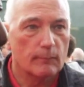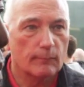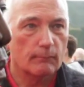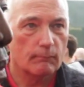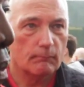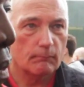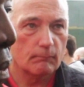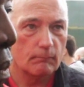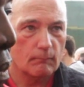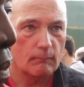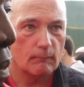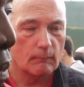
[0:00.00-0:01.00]

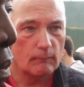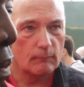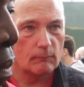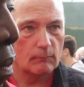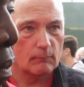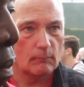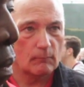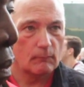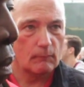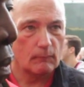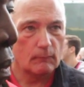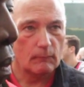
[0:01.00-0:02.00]

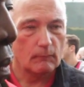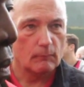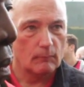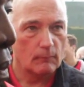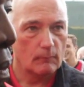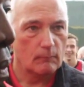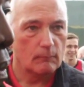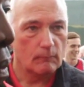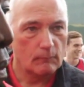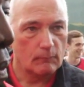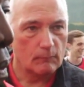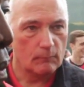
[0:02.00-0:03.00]

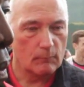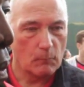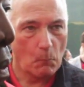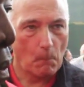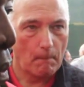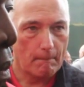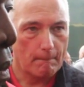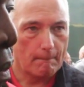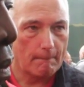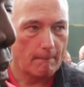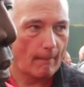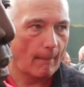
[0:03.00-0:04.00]

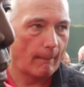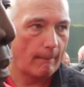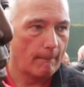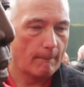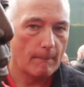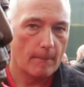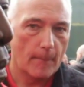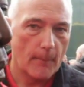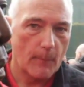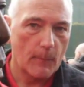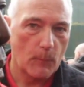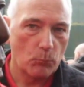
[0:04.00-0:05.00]

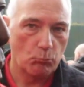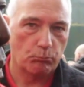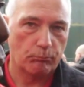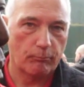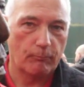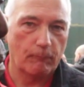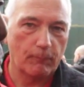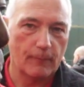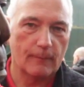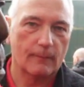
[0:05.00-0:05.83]
(silent)